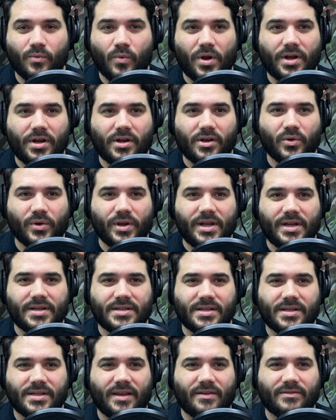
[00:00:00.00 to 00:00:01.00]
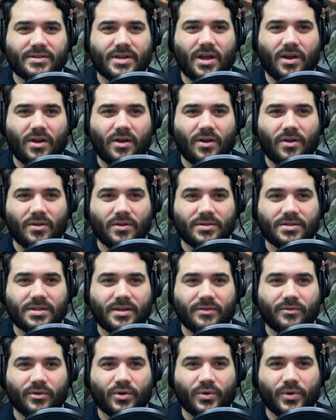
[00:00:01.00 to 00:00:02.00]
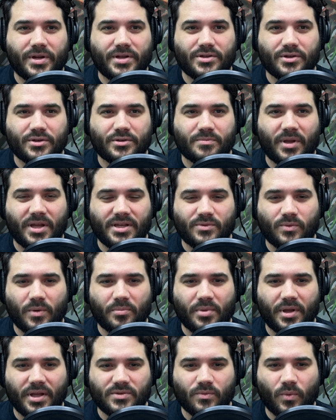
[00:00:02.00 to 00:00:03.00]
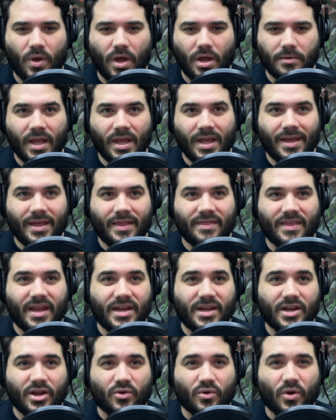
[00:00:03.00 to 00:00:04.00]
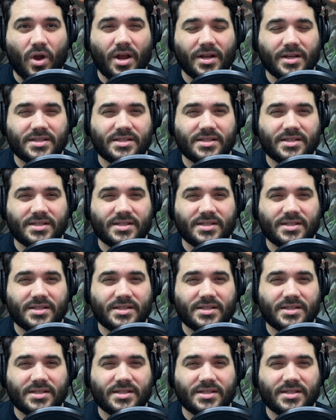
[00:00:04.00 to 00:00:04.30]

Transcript: one in a green. It gives all sliver creatures +1/+1. Then Necrotic